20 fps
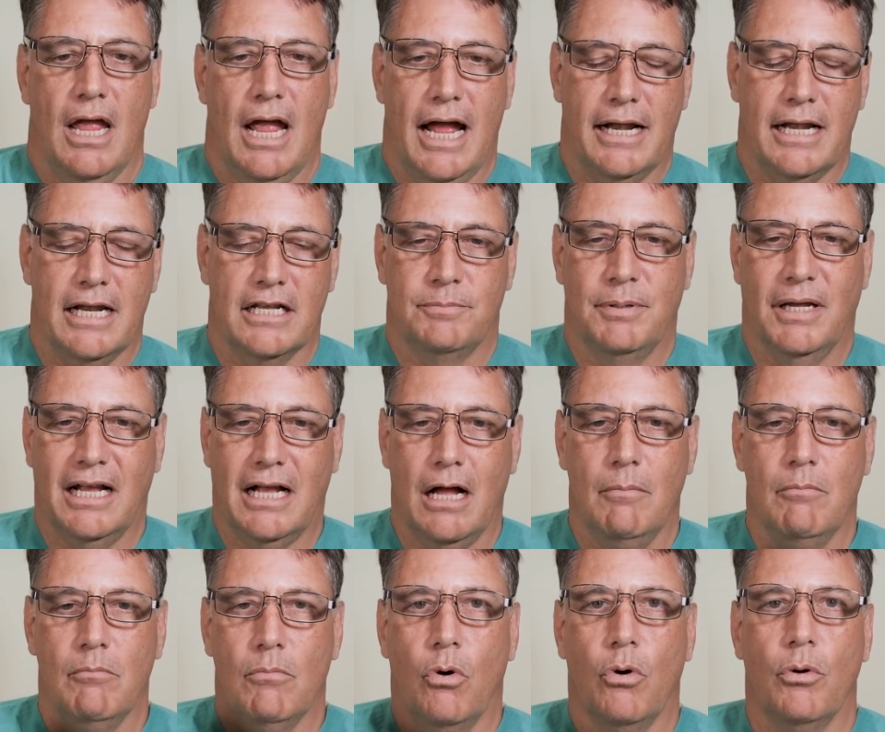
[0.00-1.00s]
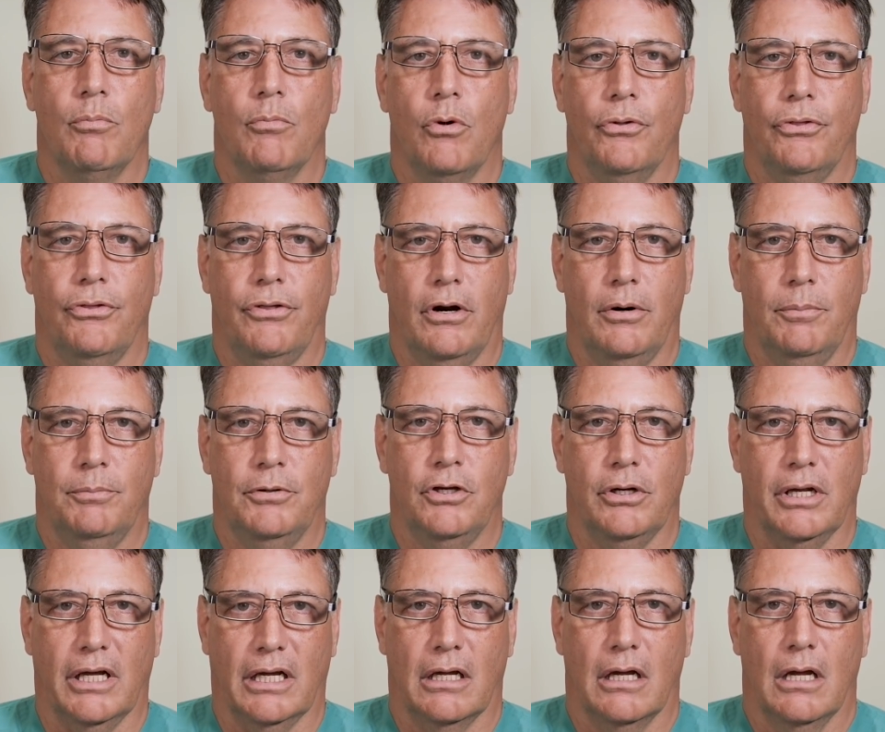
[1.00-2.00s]
and has become more and more
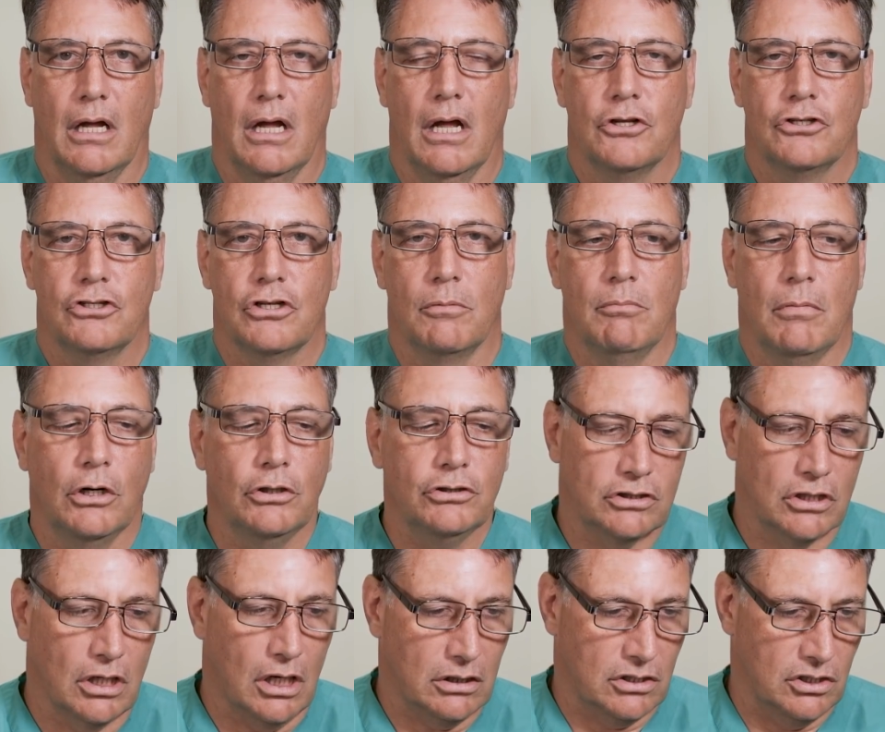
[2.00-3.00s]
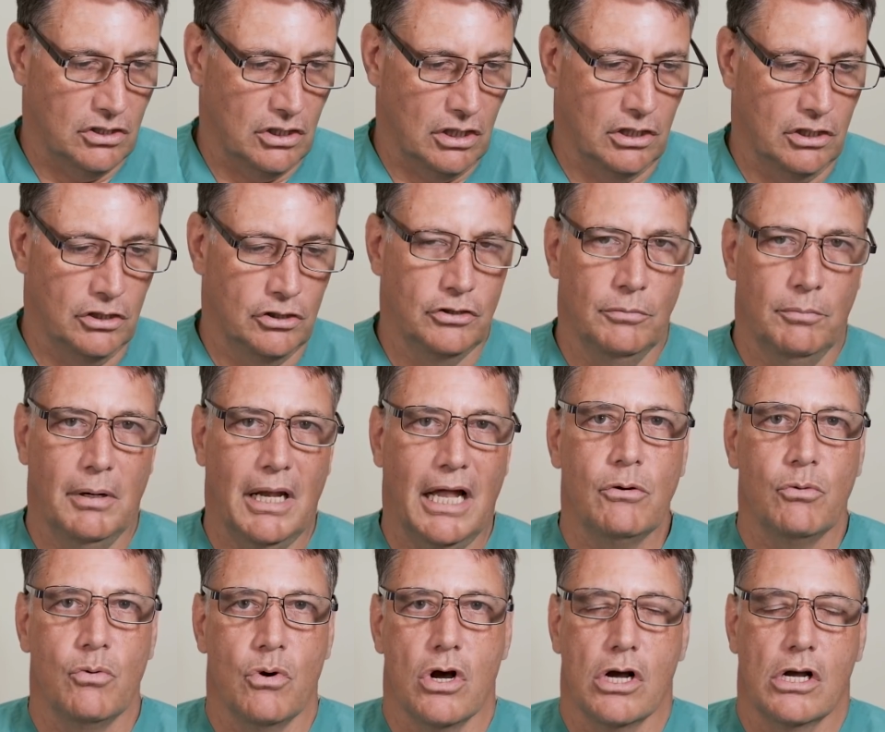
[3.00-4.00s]
therapeutic. So most doctors are going to do
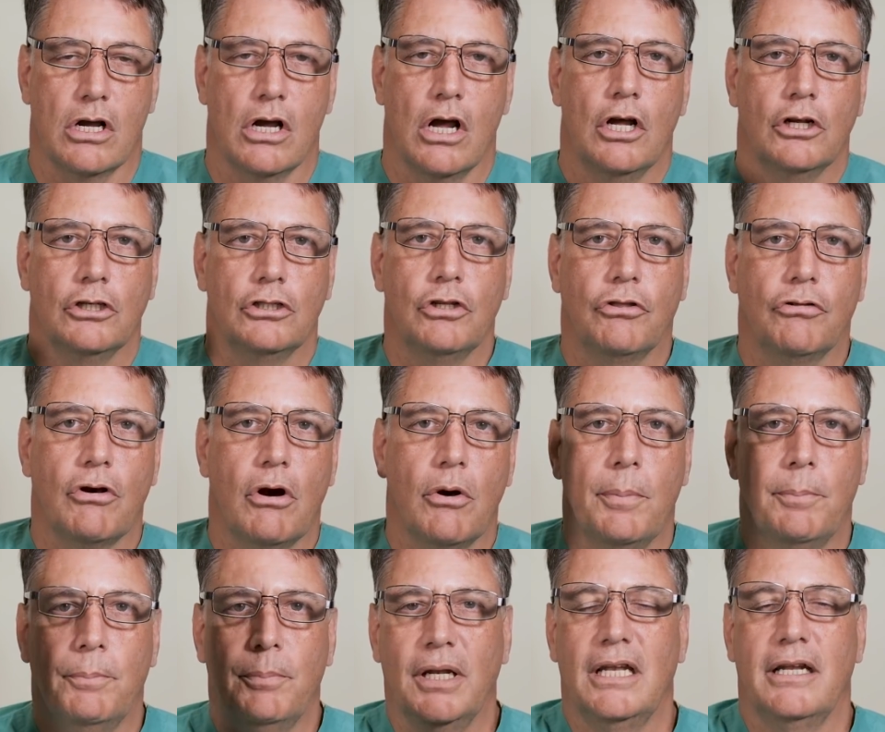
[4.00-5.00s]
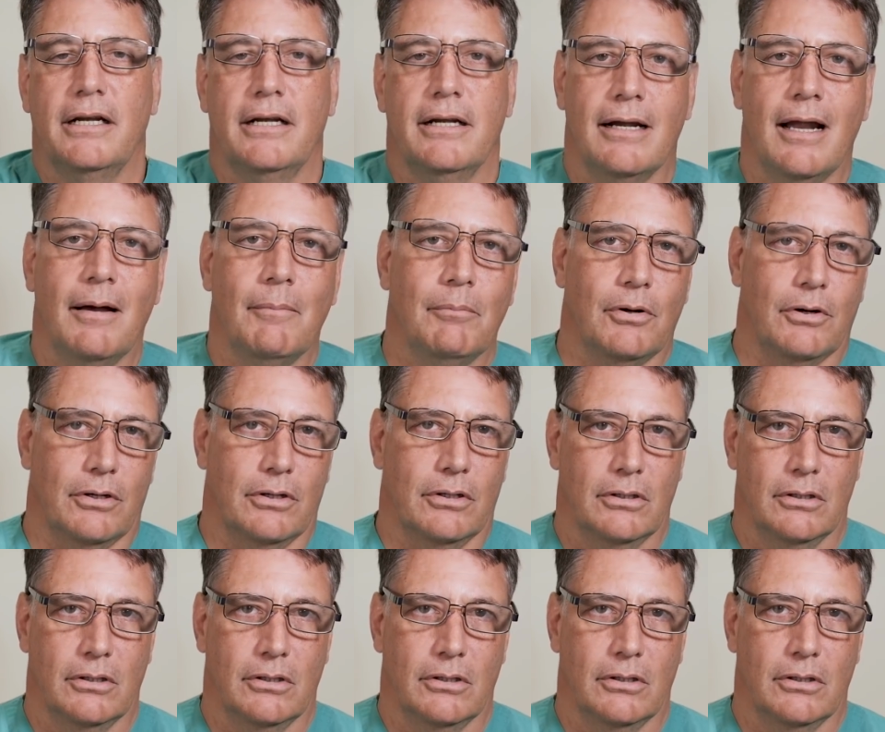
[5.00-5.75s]
blood work to throw a pill at a number.